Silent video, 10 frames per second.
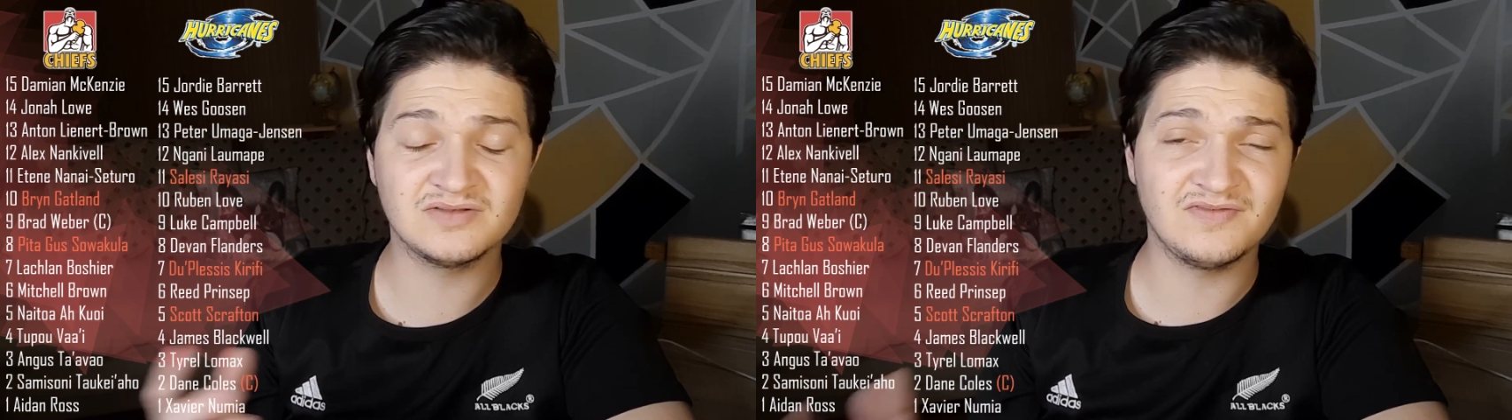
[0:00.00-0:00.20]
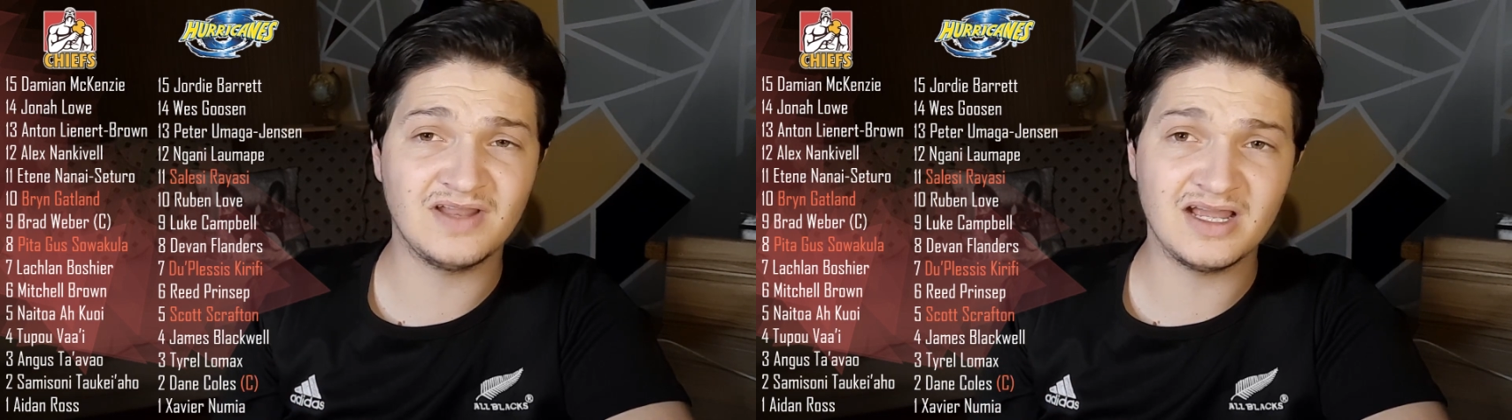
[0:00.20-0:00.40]

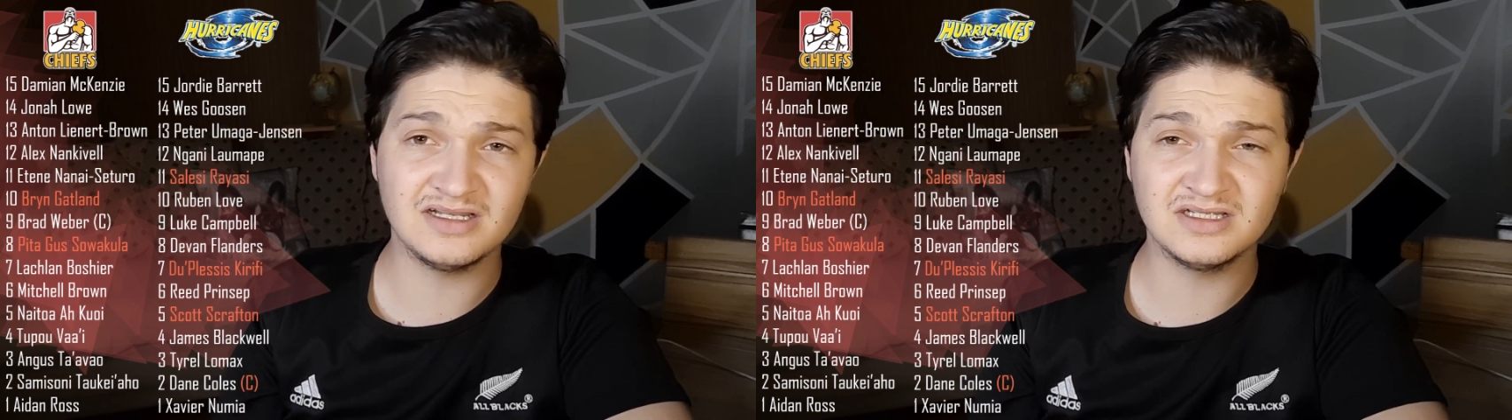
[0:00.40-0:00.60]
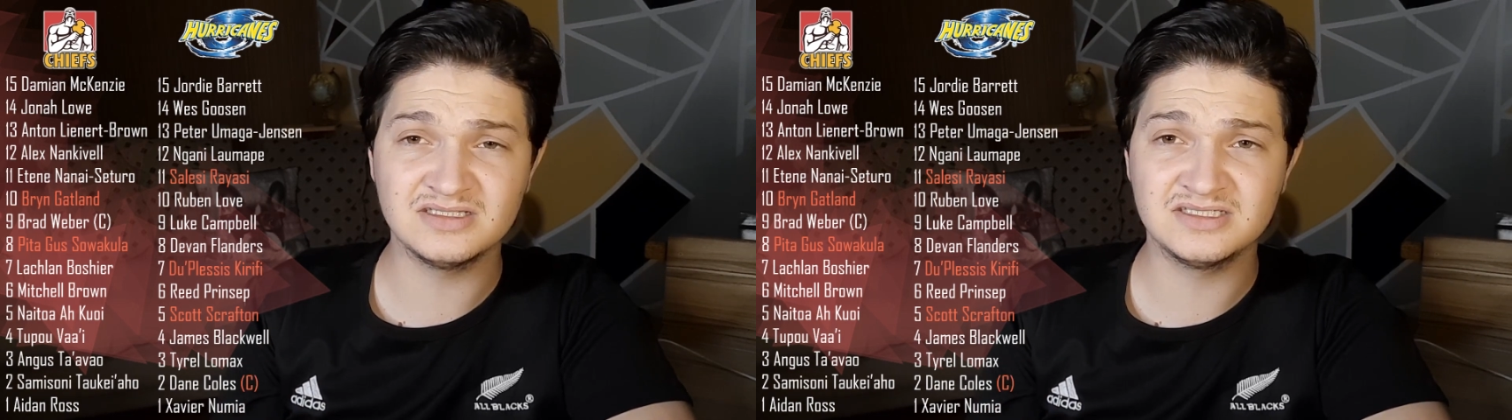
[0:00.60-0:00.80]

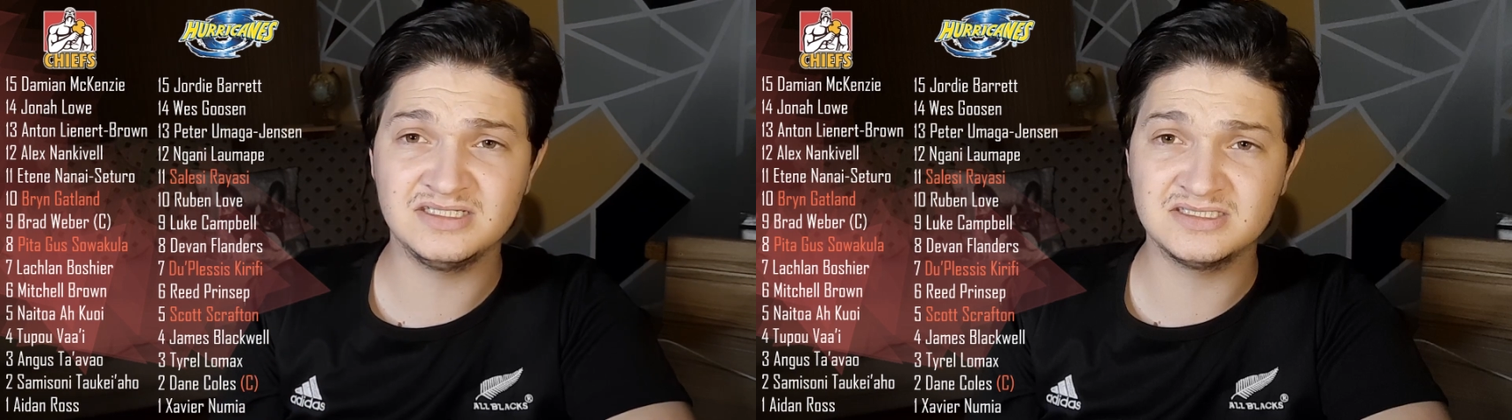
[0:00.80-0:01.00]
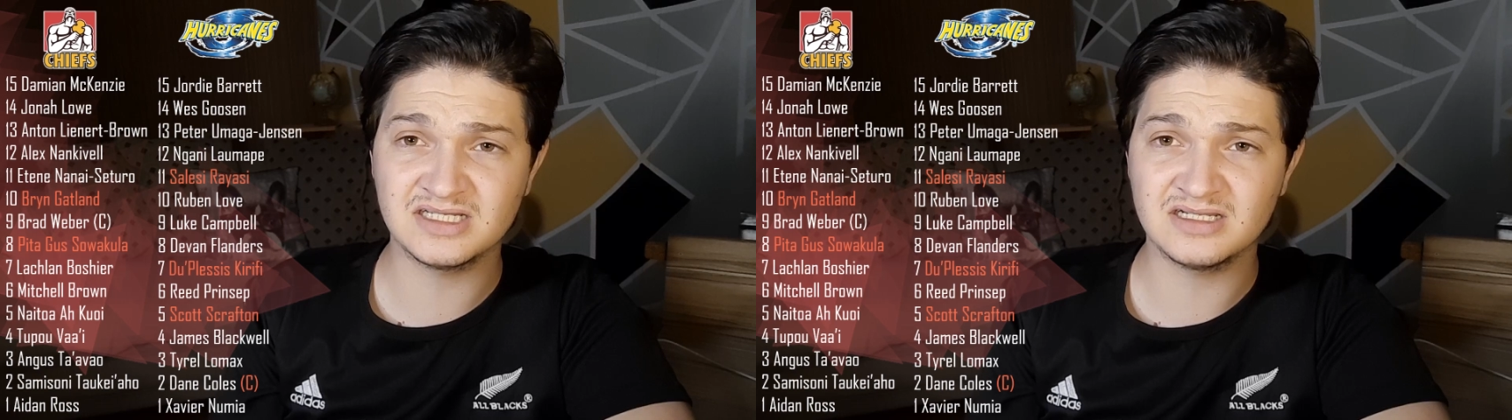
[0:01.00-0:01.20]
Flanders,
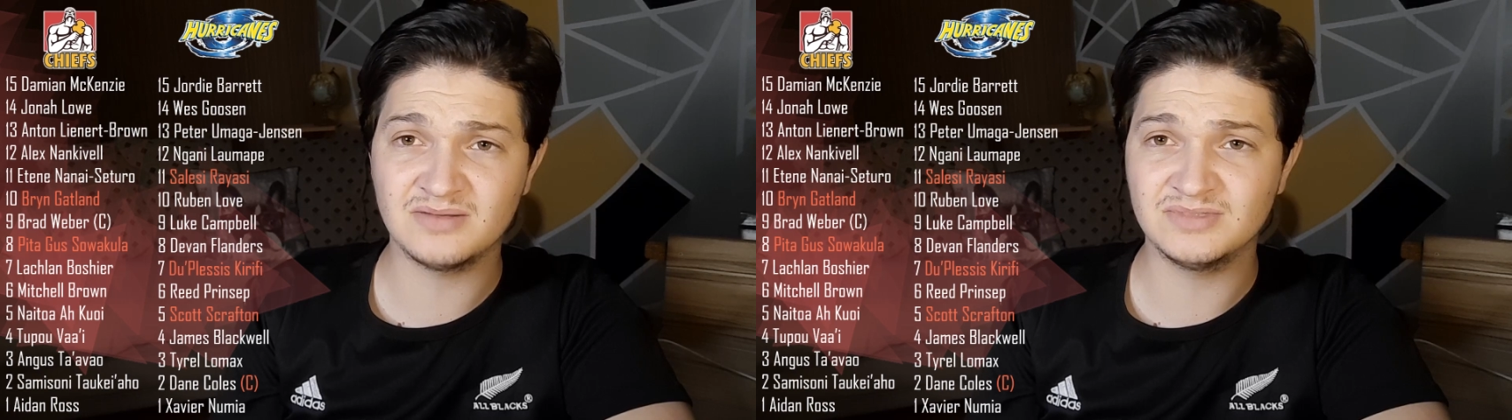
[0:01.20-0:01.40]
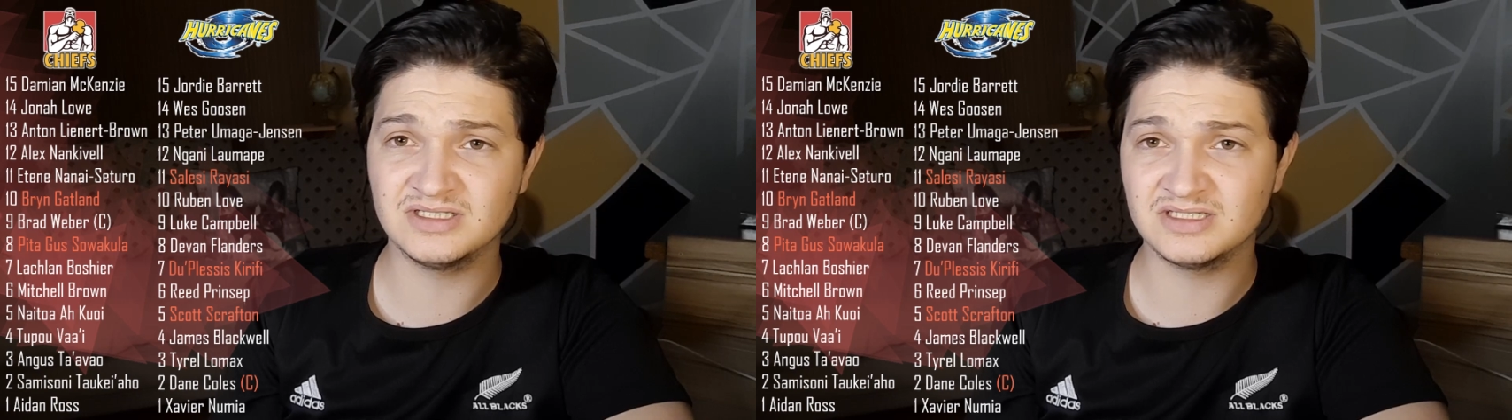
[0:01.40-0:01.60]
he's at
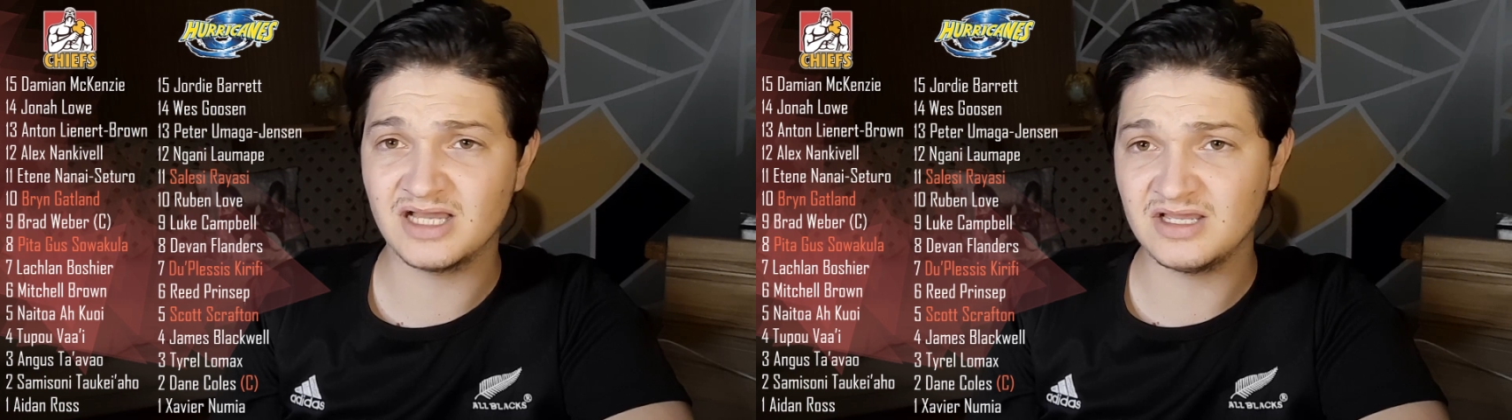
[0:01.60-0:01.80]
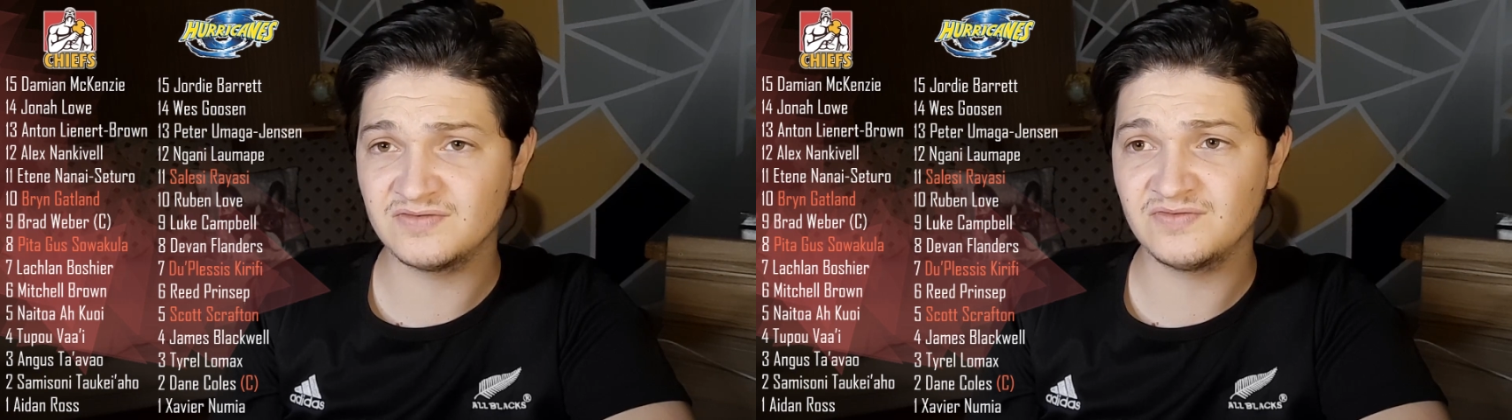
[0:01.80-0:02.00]
number
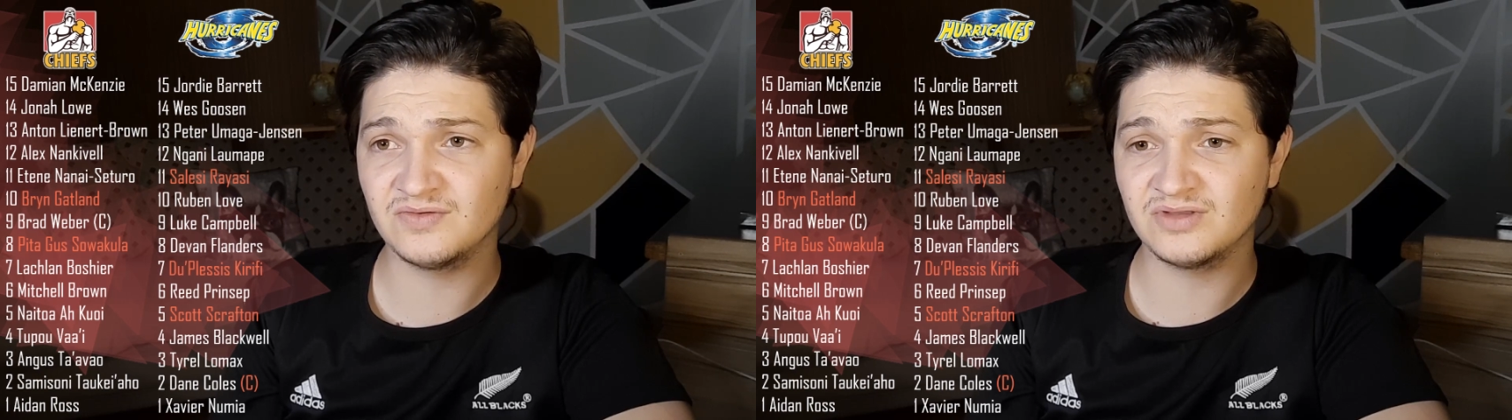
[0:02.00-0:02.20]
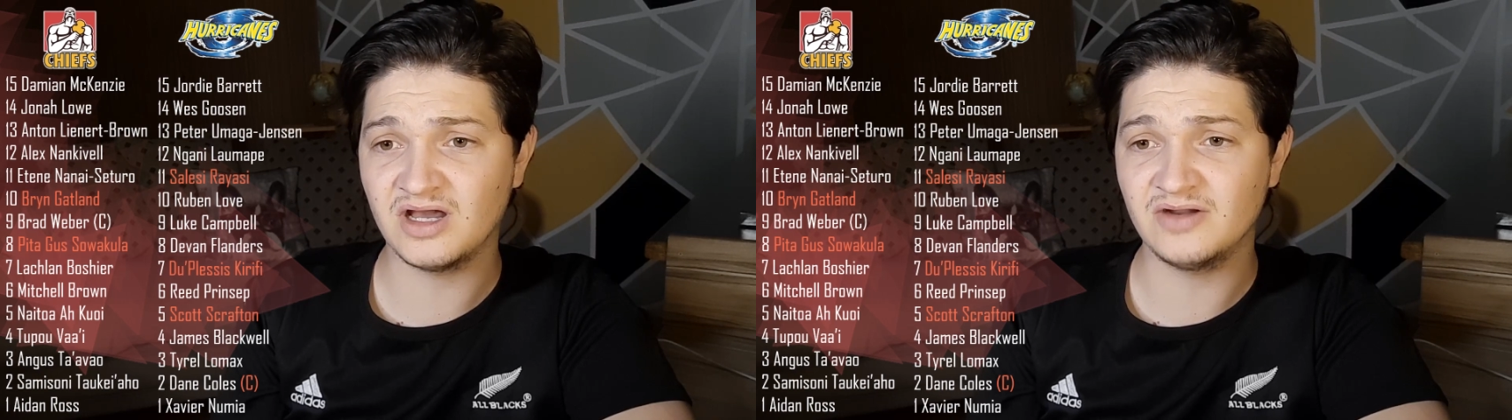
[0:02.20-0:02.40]
8
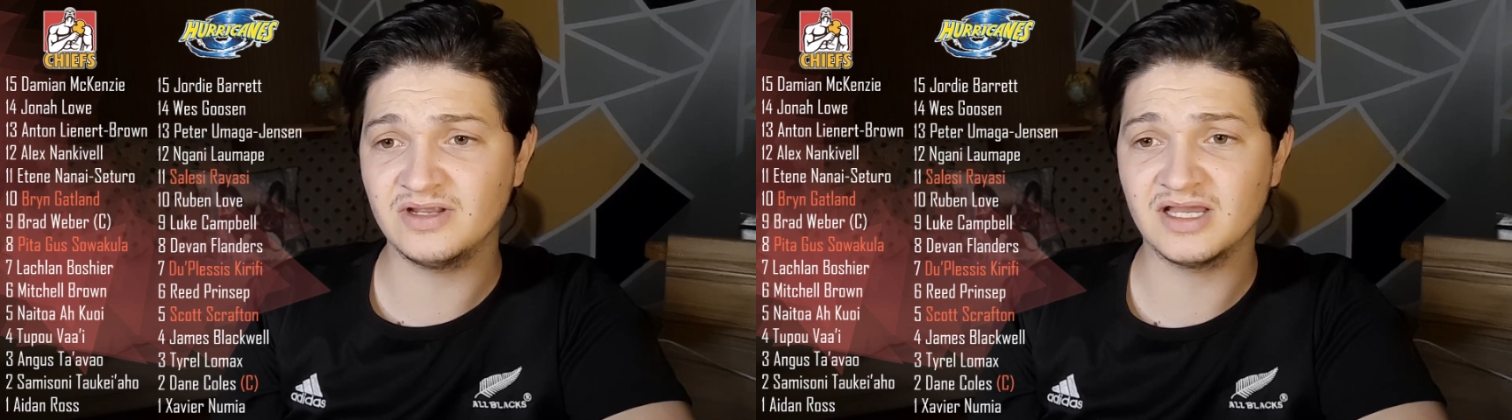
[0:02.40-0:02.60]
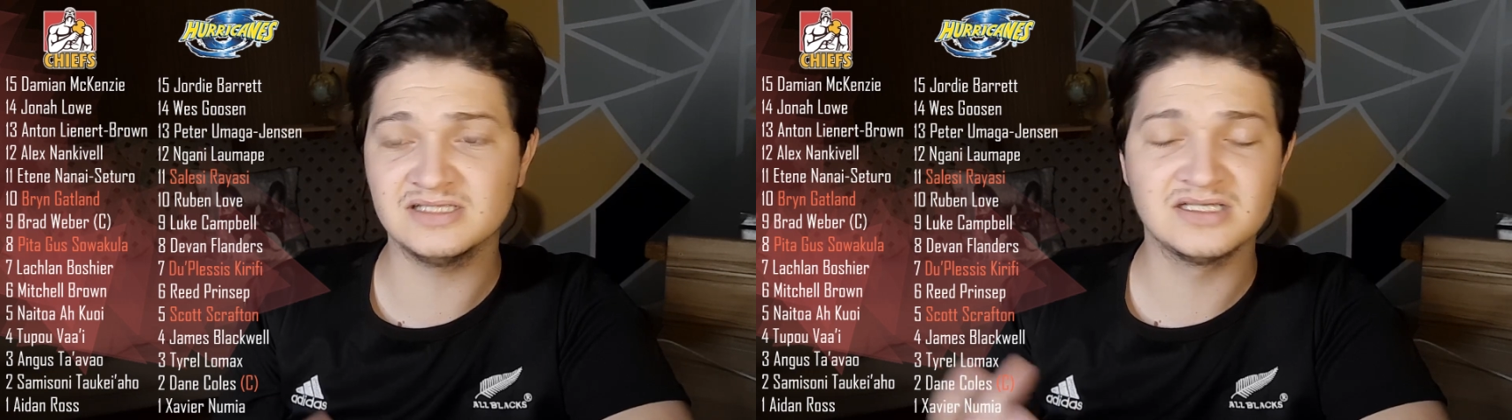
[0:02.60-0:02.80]
for the
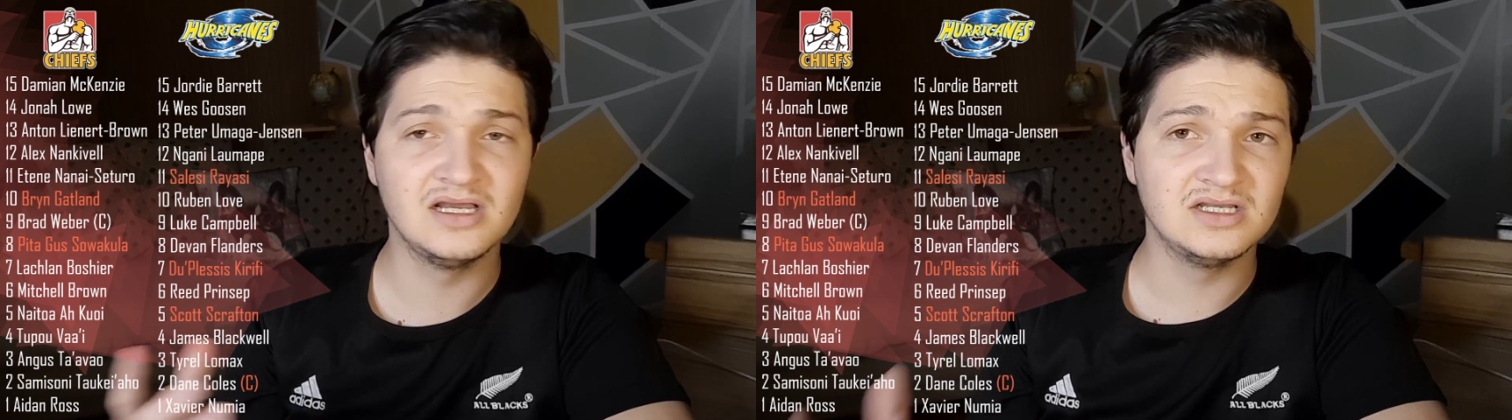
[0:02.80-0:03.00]
Hurricanes.